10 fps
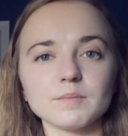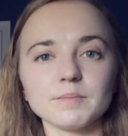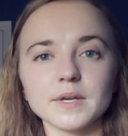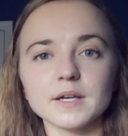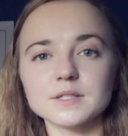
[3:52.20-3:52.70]

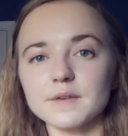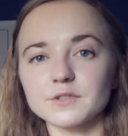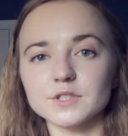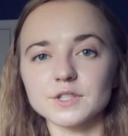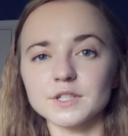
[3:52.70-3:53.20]
being a
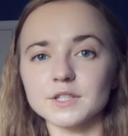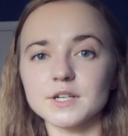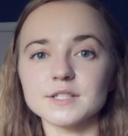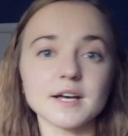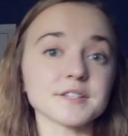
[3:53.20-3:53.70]
software engineer
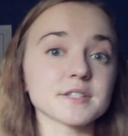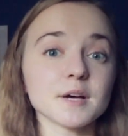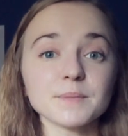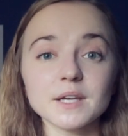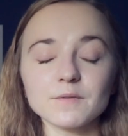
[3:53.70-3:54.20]
is not
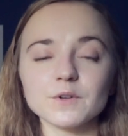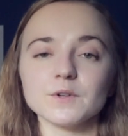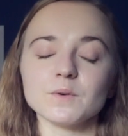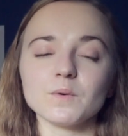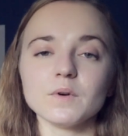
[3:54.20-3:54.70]
something for
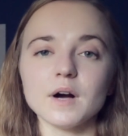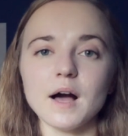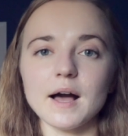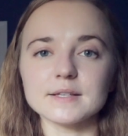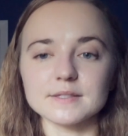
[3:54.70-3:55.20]
you
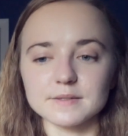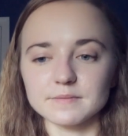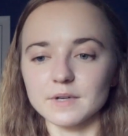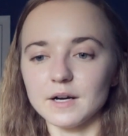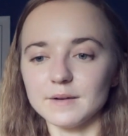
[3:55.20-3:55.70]
as
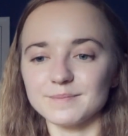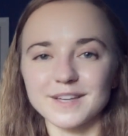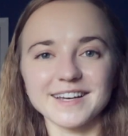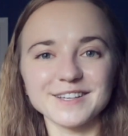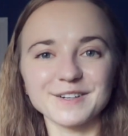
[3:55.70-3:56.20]

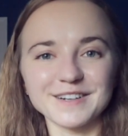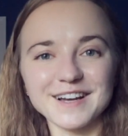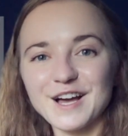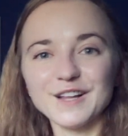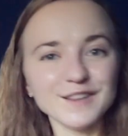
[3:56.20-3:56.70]
kind of your
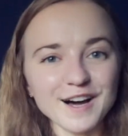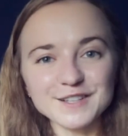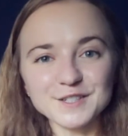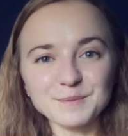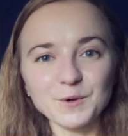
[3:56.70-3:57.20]

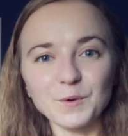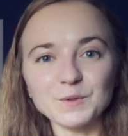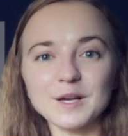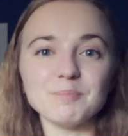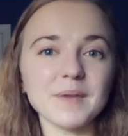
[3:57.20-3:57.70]
long-term
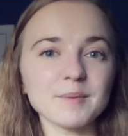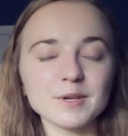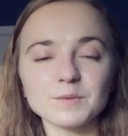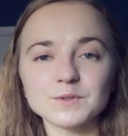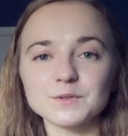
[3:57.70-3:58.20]
goal, and maybe
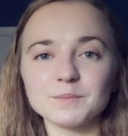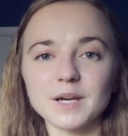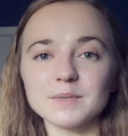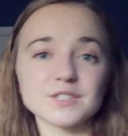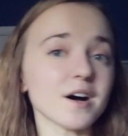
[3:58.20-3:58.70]
you want to
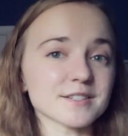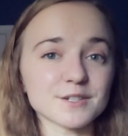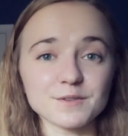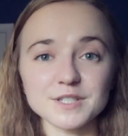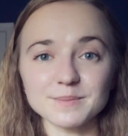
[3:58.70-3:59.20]
become a
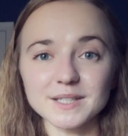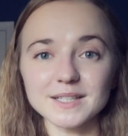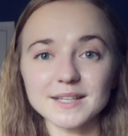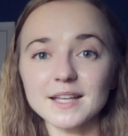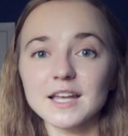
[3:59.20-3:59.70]
doctor or something
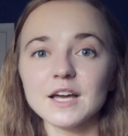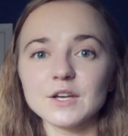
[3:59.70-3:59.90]
like that,